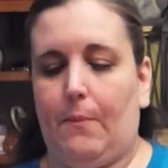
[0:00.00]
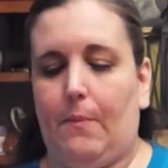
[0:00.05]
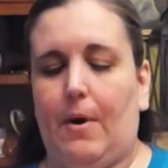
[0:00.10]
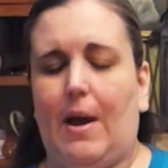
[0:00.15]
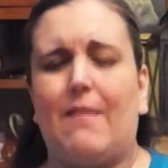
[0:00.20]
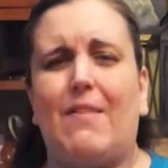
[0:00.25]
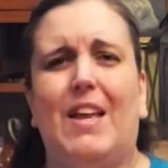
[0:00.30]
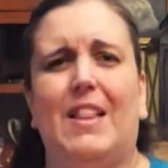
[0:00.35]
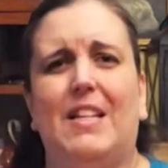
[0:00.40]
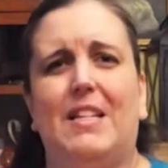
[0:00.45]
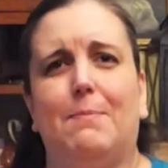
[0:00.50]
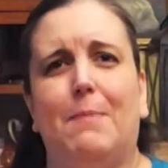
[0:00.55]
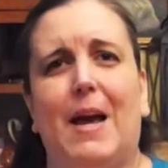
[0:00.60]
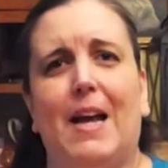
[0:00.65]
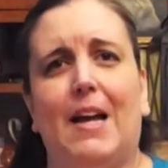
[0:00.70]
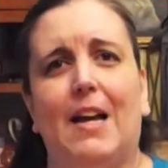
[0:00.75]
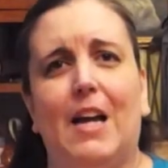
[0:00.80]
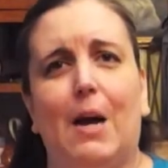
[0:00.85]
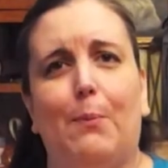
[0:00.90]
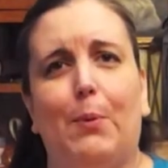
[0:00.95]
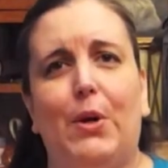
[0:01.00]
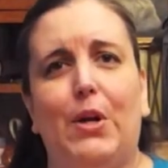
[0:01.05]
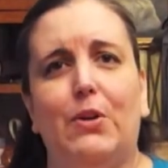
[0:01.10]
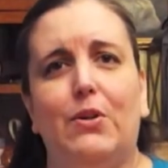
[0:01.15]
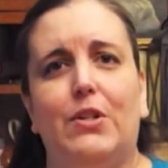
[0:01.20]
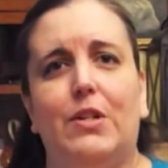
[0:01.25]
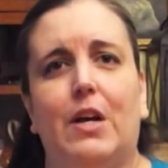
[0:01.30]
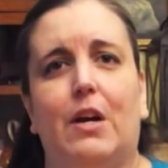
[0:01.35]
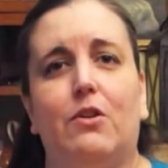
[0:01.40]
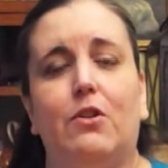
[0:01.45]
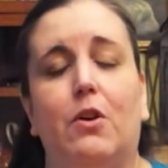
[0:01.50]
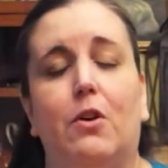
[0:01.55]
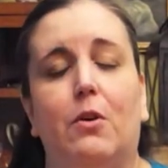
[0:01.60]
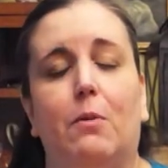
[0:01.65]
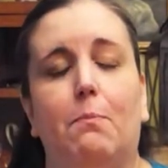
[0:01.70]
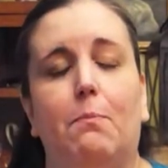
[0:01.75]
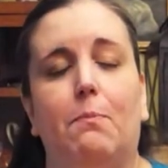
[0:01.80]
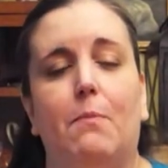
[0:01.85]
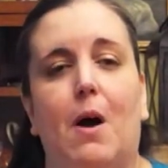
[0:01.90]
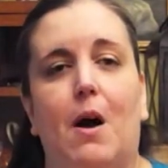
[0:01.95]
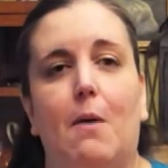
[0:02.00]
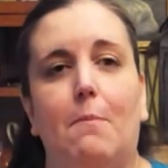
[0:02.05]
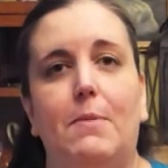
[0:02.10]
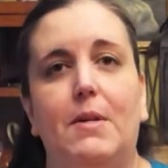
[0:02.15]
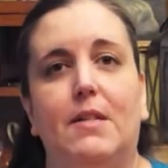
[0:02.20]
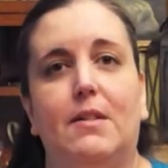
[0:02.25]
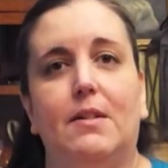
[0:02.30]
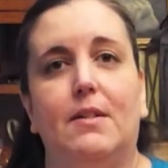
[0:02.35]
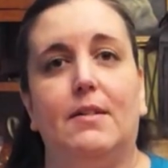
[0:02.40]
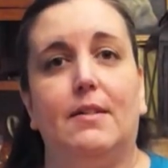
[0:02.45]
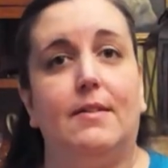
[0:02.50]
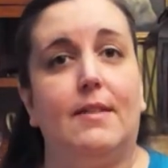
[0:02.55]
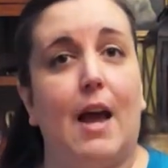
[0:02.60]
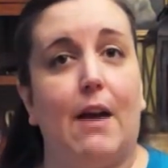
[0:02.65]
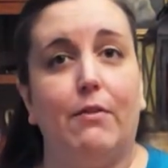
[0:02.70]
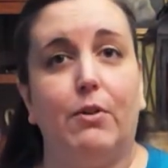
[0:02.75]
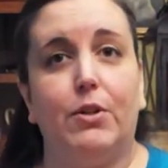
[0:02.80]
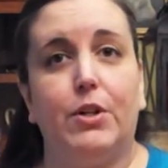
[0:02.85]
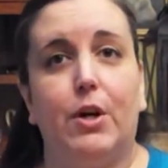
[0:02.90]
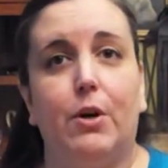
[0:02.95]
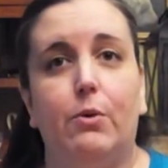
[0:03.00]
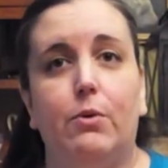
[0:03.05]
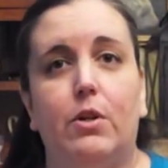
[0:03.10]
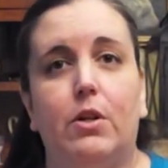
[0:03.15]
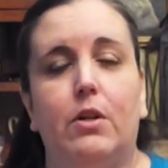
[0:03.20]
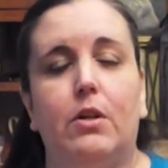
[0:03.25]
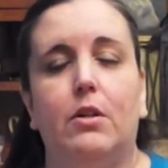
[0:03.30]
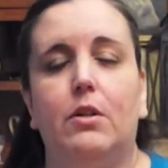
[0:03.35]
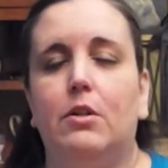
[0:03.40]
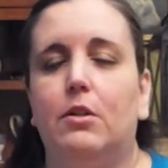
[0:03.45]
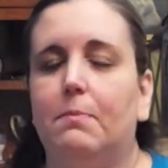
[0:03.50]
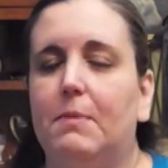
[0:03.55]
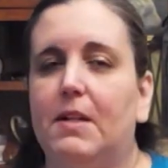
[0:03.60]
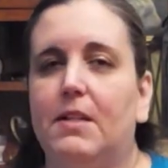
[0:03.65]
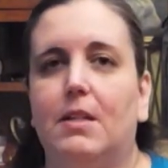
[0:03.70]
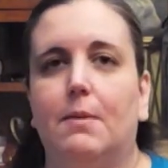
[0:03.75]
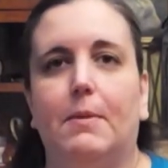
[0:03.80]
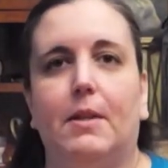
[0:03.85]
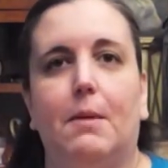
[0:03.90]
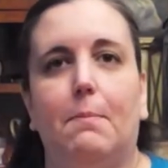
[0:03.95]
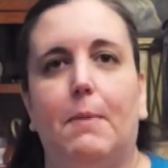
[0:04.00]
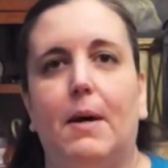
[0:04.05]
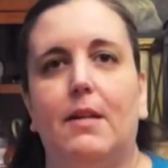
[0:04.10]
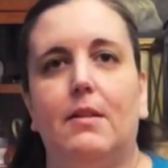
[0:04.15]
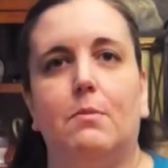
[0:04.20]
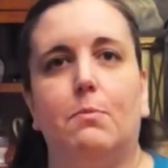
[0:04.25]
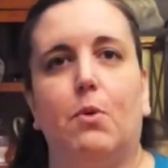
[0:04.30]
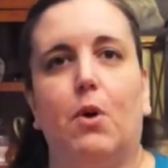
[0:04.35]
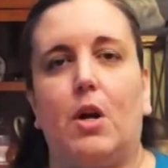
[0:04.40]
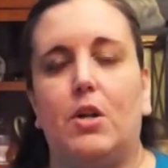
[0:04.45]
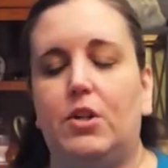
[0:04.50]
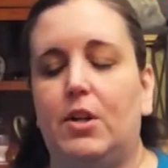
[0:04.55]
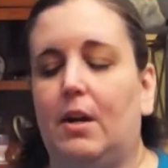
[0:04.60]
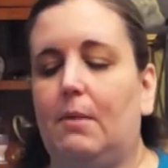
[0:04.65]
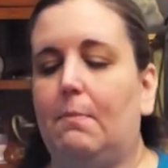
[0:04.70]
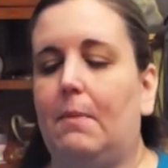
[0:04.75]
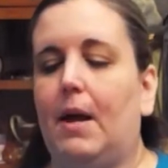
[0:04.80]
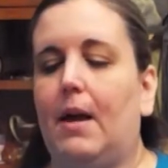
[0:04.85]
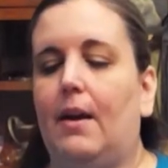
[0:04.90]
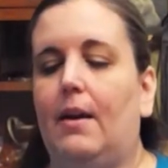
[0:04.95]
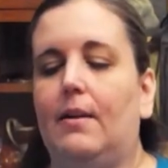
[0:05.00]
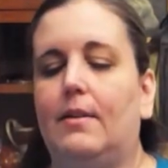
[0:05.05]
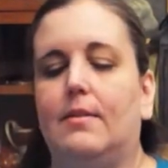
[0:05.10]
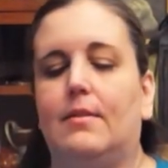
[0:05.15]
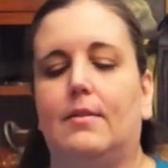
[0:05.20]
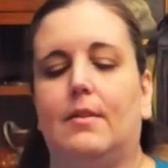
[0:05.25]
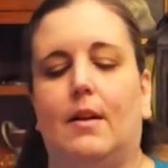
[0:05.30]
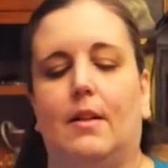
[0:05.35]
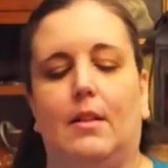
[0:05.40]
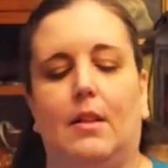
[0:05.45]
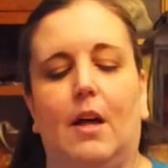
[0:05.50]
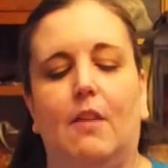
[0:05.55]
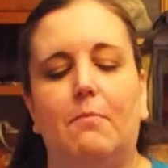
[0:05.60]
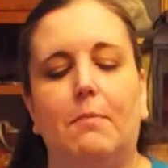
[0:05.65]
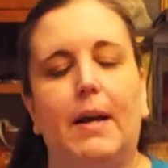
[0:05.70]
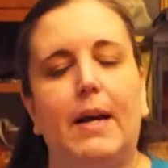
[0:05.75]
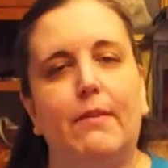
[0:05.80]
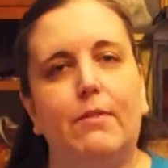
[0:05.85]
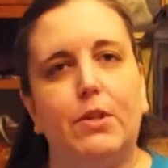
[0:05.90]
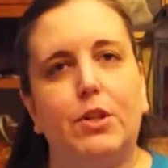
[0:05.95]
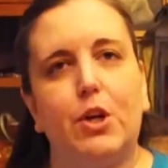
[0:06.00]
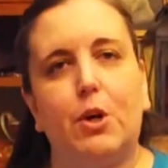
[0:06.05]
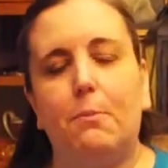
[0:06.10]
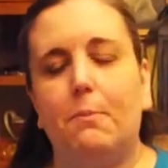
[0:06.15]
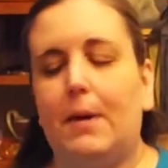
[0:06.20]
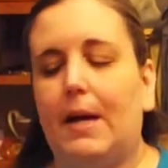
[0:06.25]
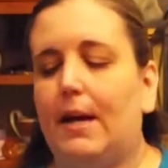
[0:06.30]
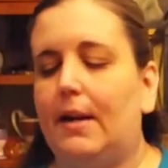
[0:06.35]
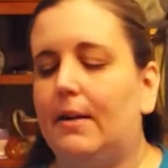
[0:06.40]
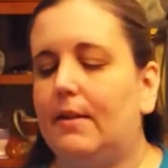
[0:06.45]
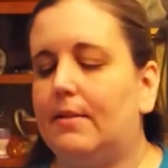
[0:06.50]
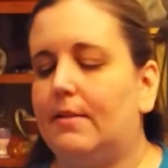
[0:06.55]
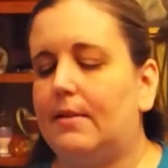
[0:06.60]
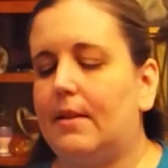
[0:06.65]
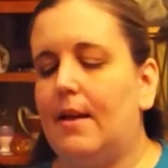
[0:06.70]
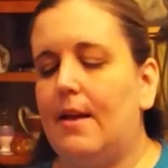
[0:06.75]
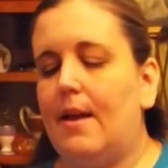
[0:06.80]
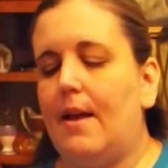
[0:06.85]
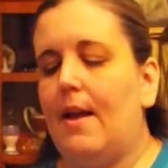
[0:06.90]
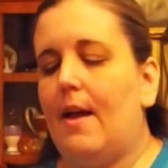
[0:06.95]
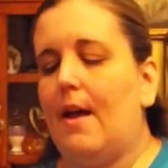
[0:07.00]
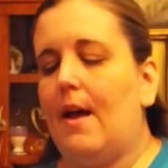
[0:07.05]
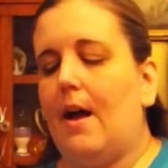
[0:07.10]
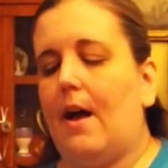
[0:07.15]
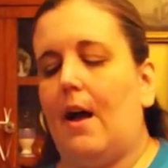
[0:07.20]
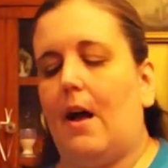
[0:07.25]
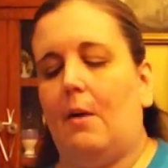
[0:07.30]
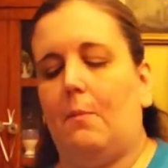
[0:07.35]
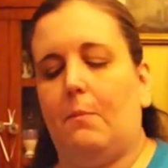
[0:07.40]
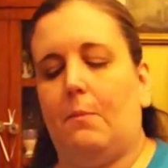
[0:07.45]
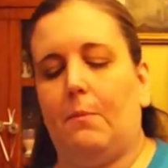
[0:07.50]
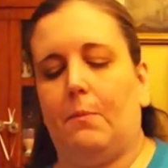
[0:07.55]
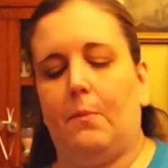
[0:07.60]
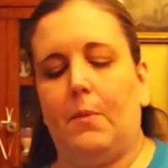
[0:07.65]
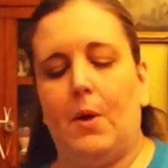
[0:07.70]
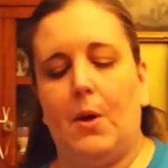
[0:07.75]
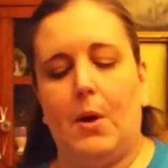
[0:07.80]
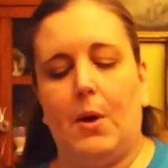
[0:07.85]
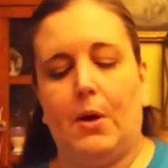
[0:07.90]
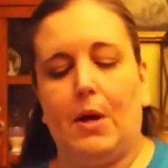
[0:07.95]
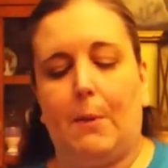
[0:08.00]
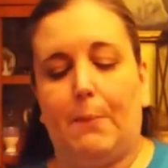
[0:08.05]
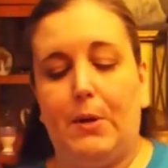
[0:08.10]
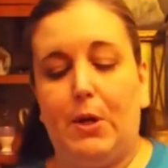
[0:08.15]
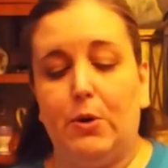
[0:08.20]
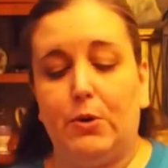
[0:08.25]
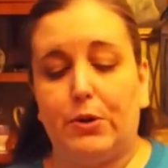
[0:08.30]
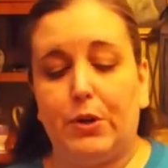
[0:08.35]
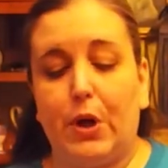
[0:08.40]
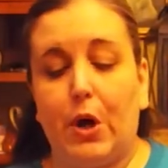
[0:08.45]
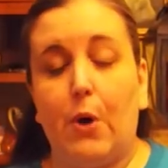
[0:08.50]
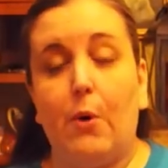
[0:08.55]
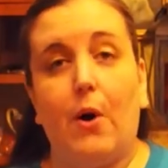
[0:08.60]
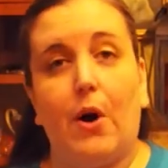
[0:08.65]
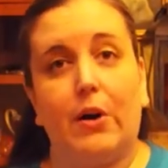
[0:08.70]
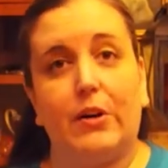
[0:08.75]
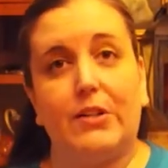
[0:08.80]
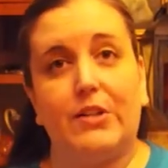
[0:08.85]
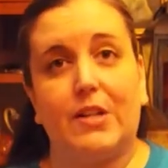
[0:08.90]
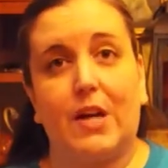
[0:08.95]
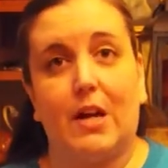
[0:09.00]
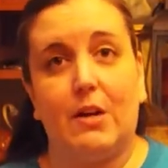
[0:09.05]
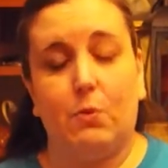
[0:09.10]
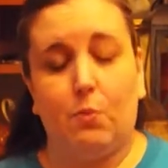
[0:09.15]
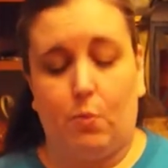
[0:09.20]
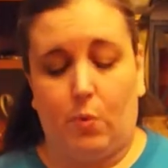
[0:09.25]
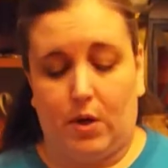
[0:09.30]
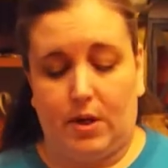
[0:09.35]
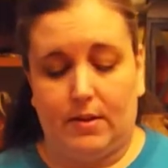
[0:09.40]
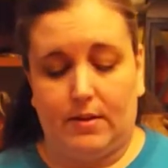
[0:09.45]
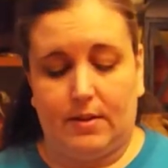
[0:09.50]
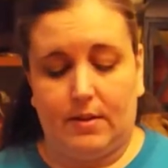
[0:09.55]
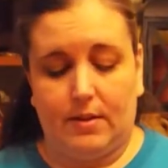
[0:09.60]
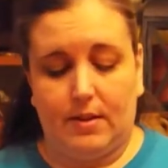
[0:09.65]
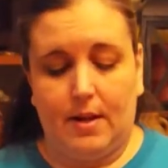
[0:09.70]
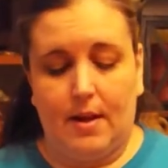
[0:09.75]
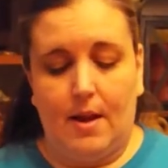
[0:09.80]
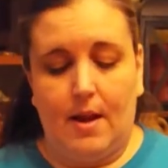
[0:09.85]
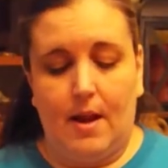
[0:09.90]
I've had this bag a couple years now. Her business is Evertote. She makes some of the best project bags. Love my Evertote bags. A couple years ago, our son was,